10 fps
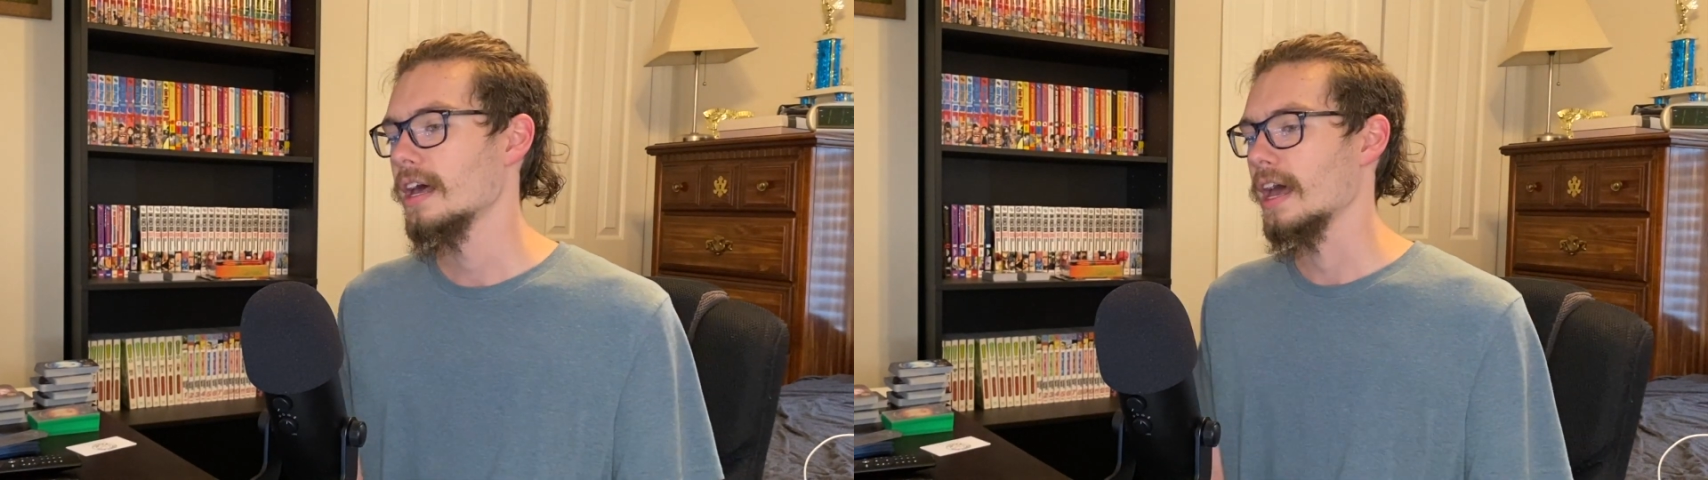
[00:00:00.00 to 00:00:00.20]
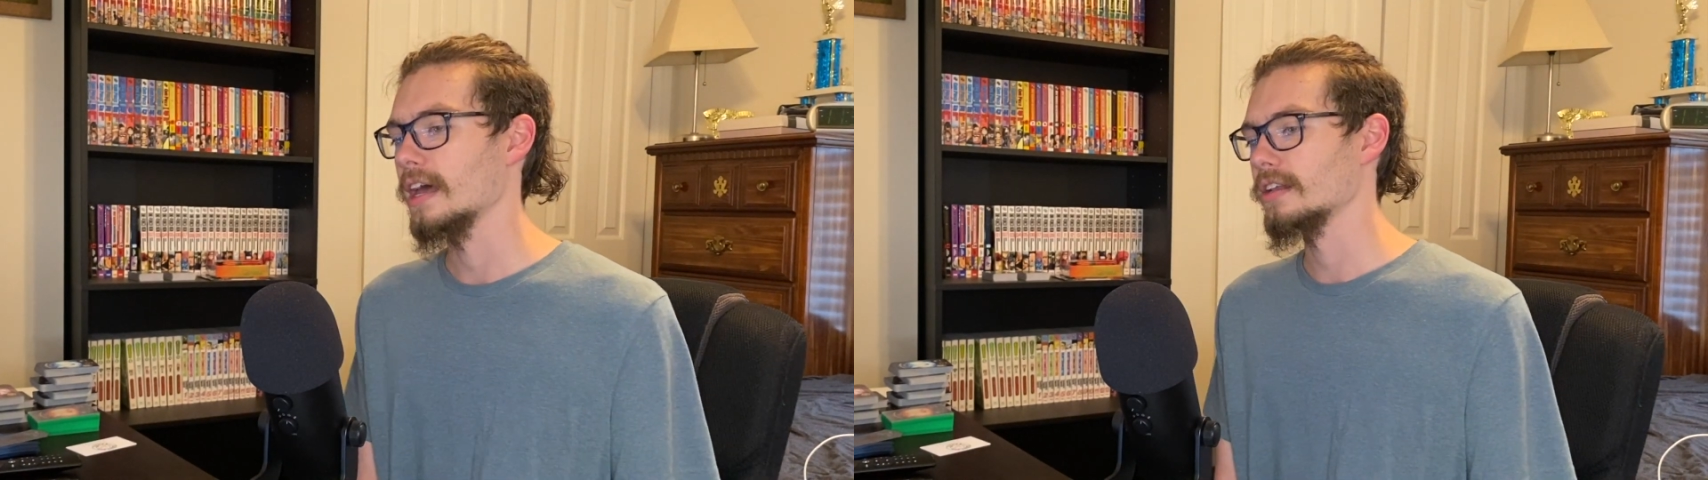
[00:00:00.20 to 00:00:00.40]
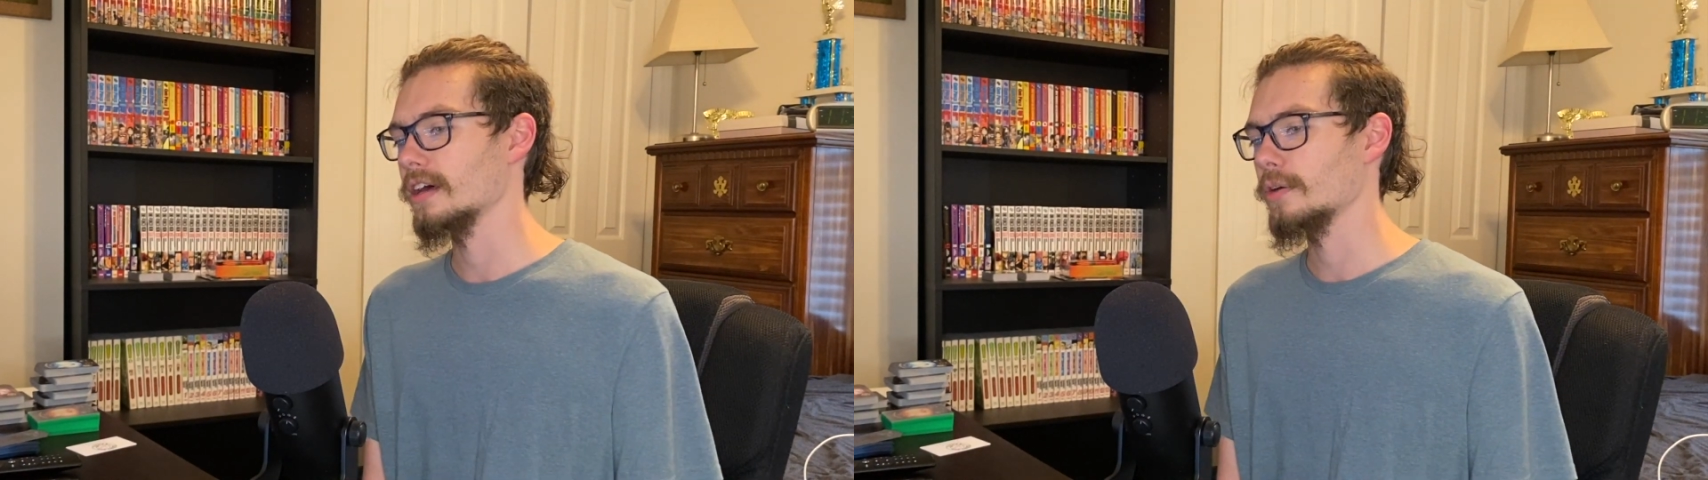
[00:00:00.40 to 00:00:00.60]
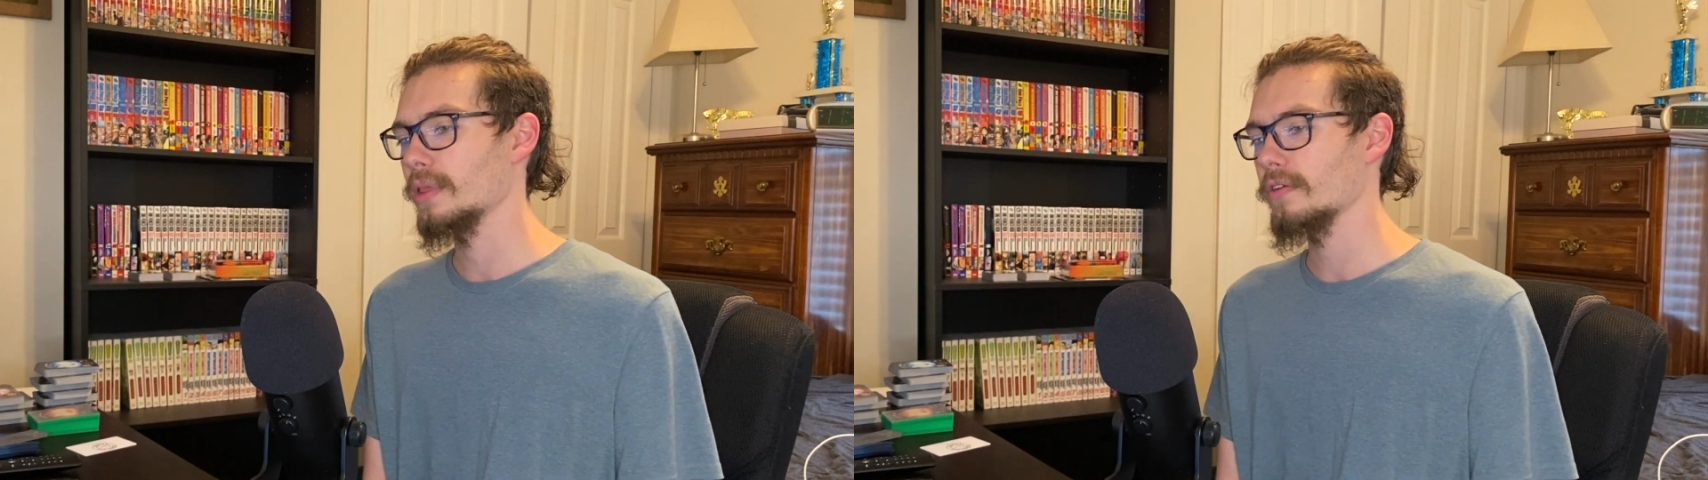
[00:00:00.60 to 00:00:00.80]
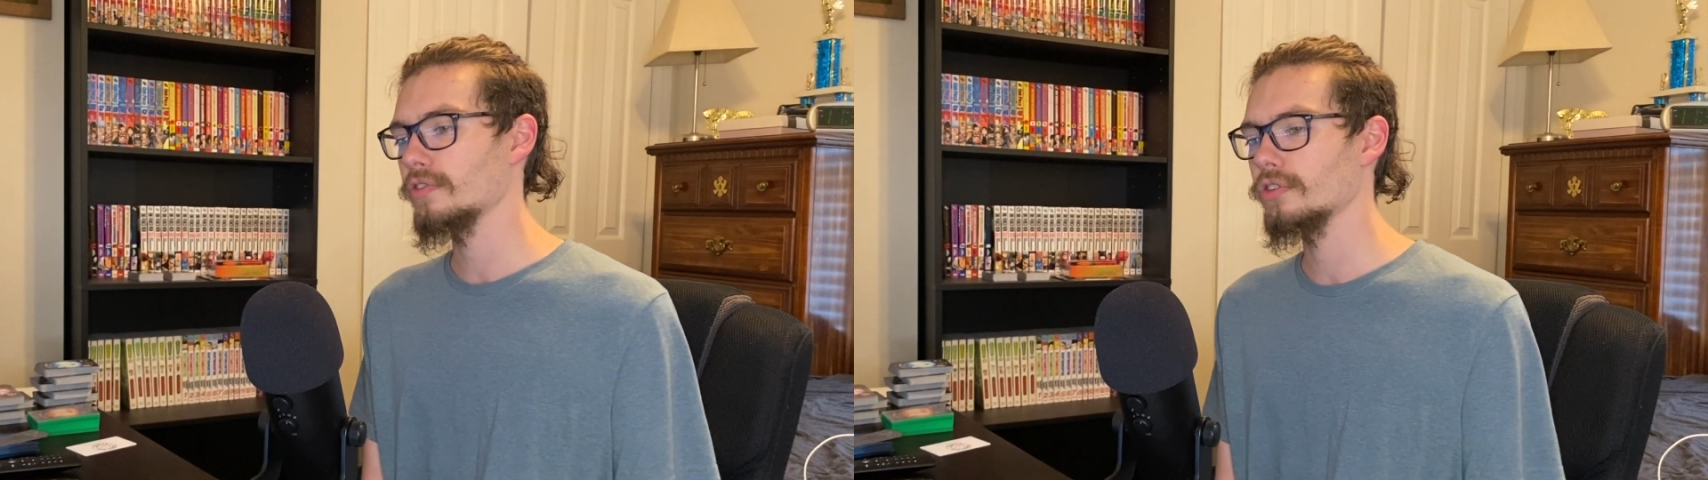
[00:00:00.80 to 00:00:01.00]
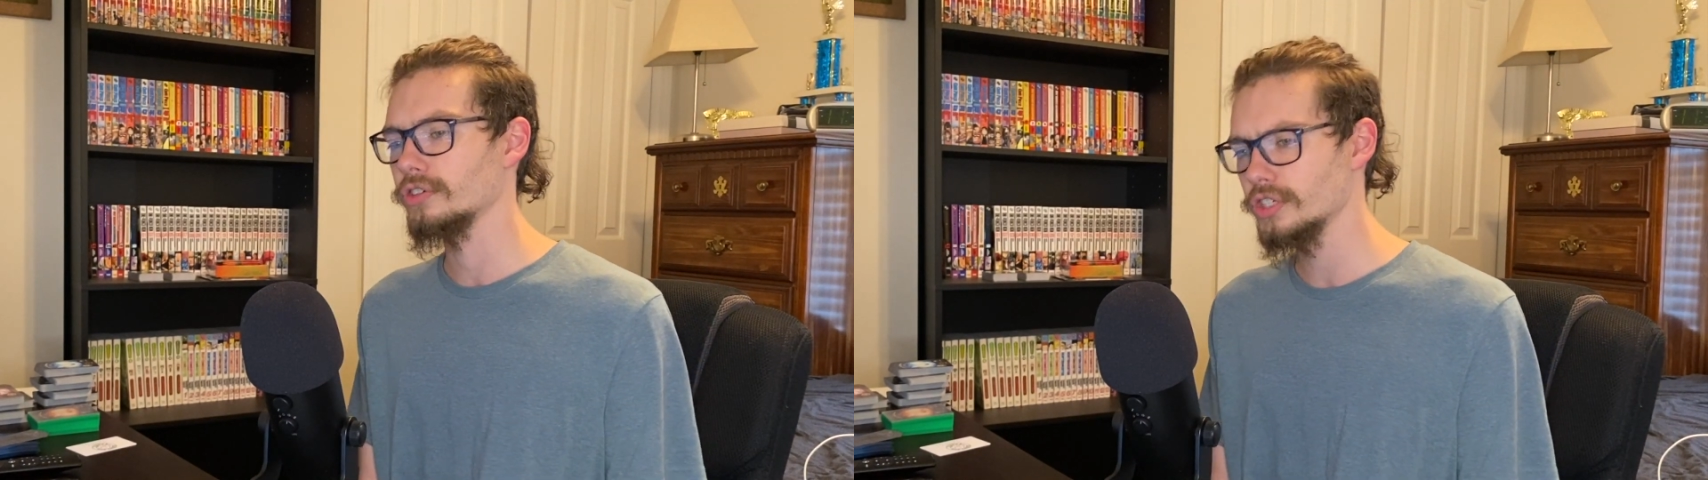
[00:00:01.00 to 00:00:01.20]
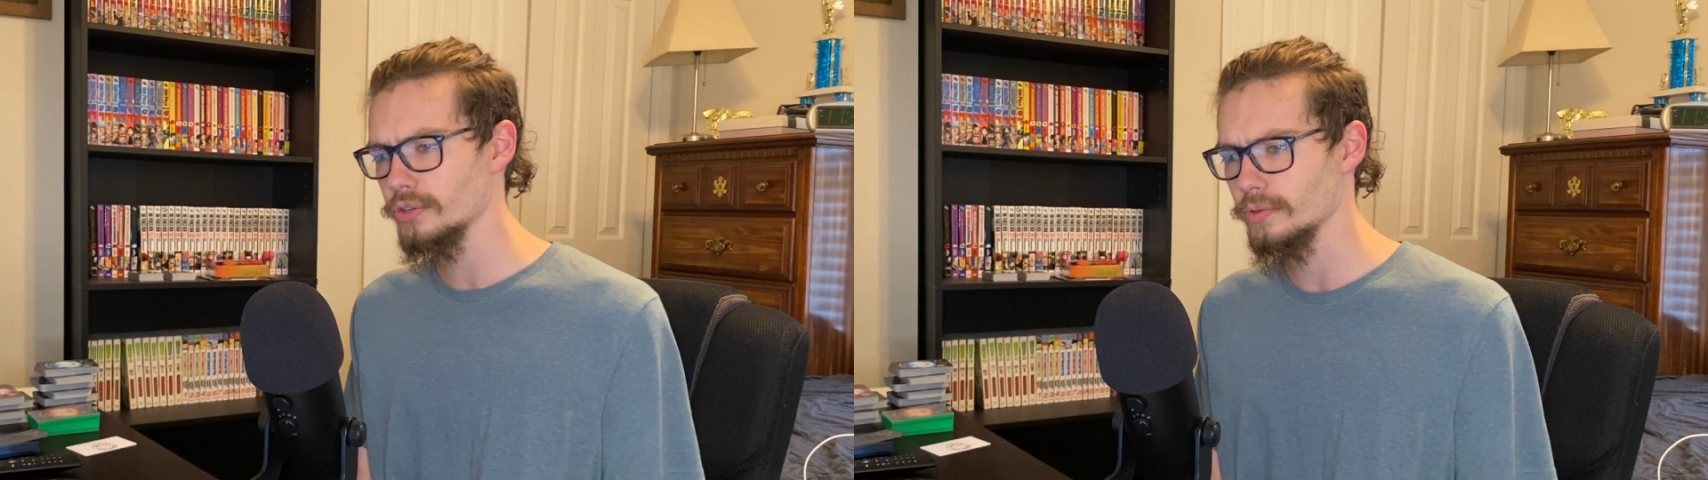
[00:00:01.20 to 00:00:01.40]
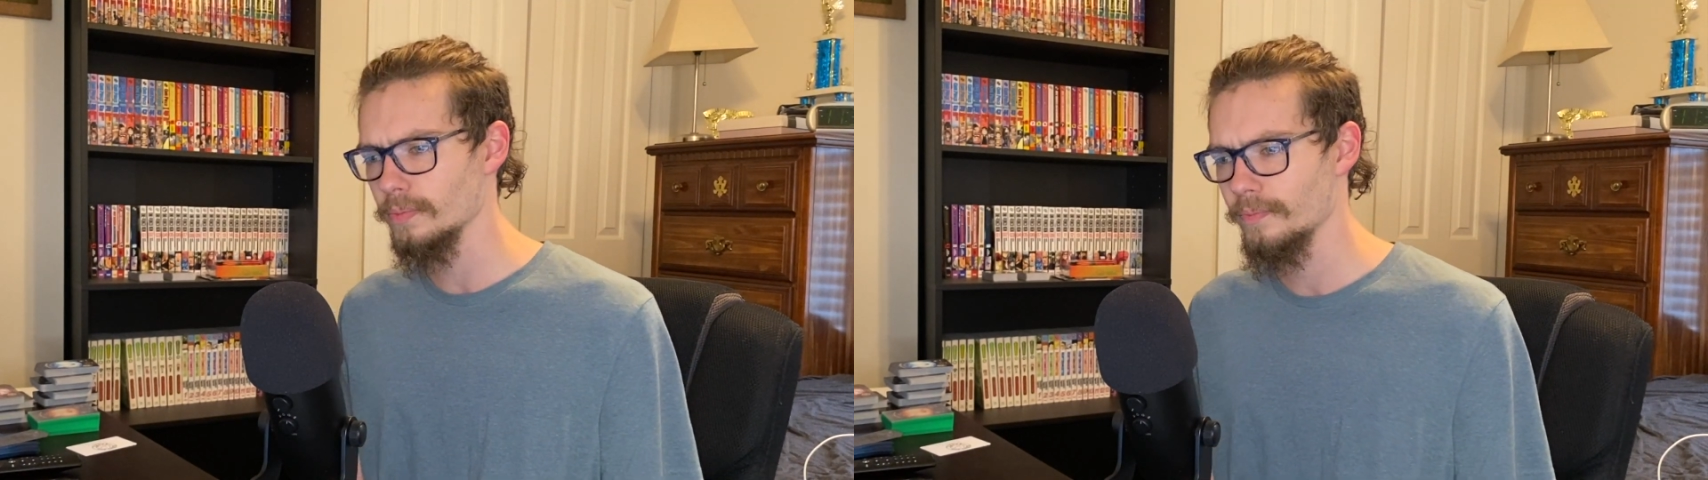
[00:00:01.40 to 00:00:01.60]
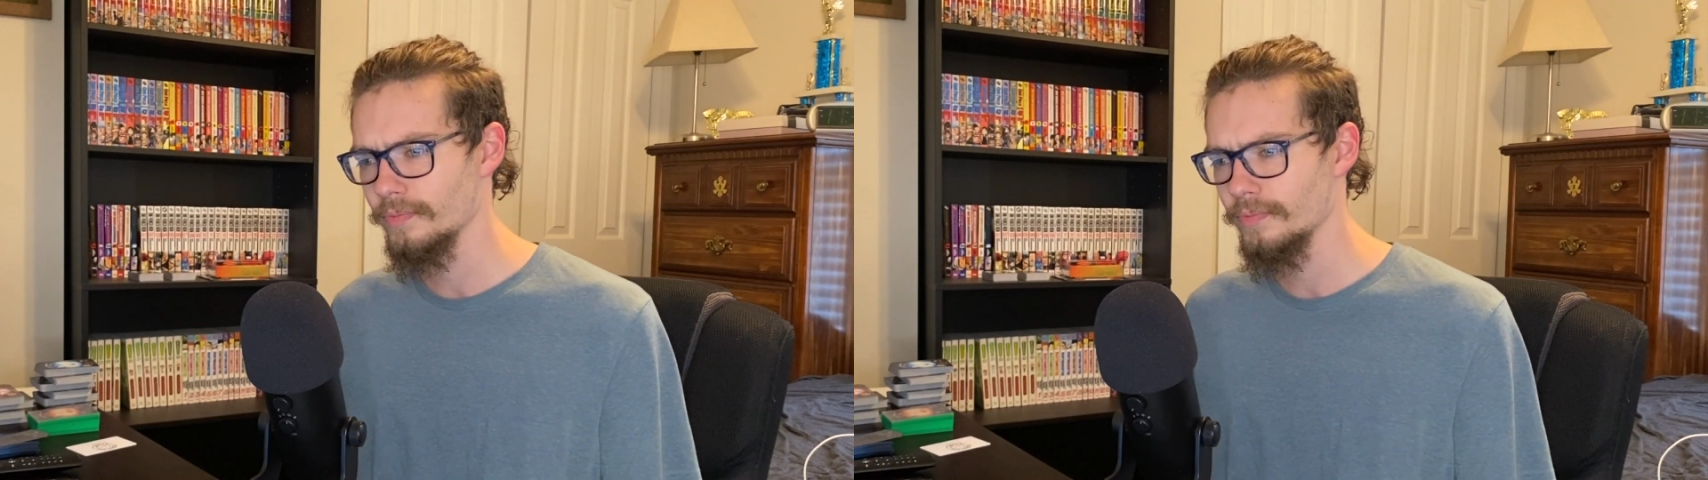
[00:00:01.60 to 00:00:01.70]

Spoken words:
And without further ado,